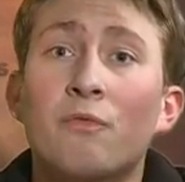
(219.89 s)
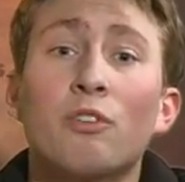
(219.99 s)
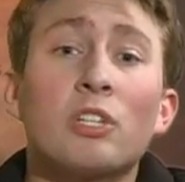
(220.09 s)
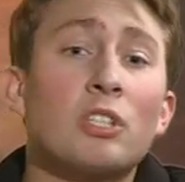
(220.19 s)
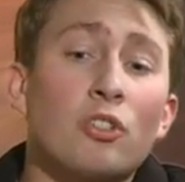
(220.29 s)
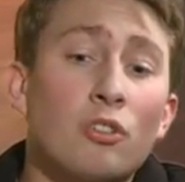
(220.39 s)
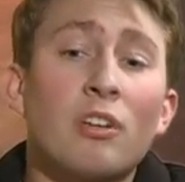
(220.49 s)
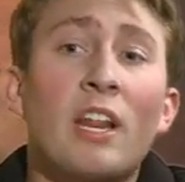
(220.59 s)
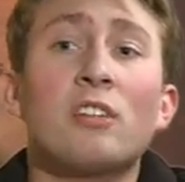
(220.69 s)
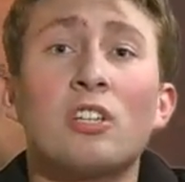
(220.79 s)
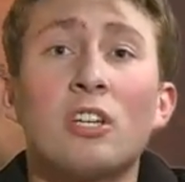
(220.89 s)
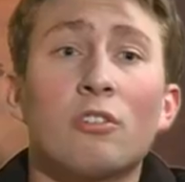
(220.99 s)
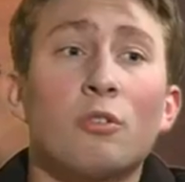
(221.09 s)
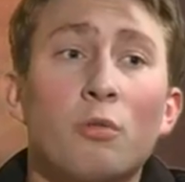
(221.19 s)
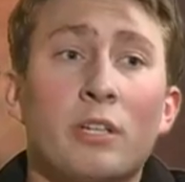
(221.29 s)
For instance, you're an engineer,
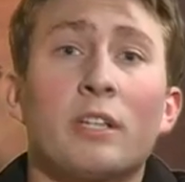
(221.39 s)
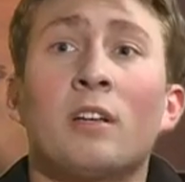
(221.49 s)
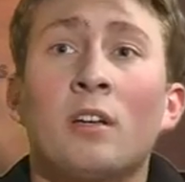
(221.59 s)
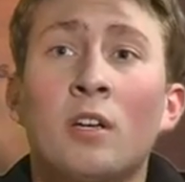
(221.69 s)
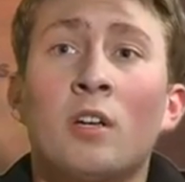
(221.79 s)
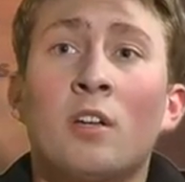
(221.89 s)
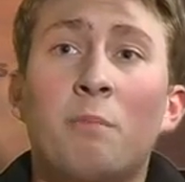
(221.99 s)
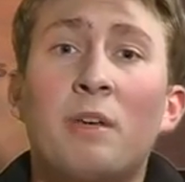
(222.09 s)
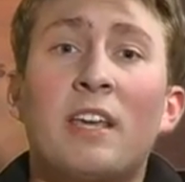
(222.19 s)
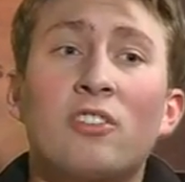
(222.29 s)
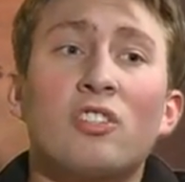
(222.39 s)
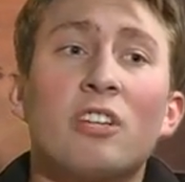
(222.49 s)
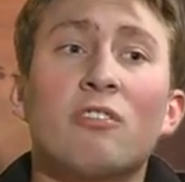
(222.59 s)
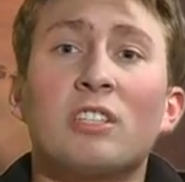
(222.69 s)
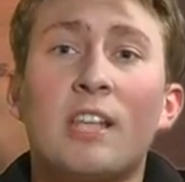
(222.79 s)
you work in a big
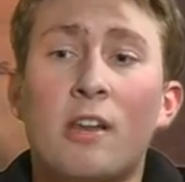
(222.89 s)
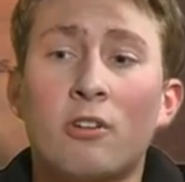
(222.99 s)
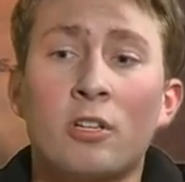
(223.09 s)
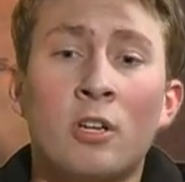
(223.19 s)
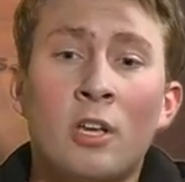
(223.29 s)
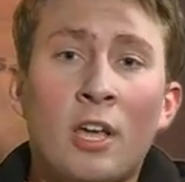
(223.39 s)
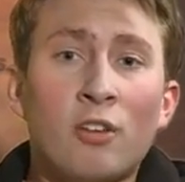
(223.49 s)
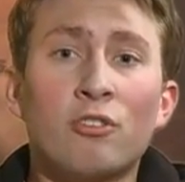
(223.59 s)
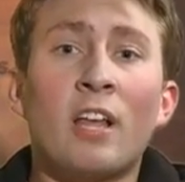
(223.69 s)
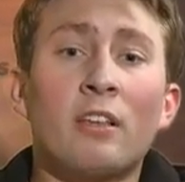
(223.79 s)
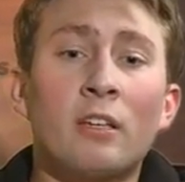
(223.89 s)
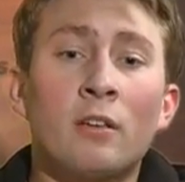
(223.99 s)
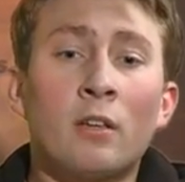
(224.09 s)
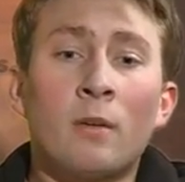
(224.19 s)
engineering center, and you're telling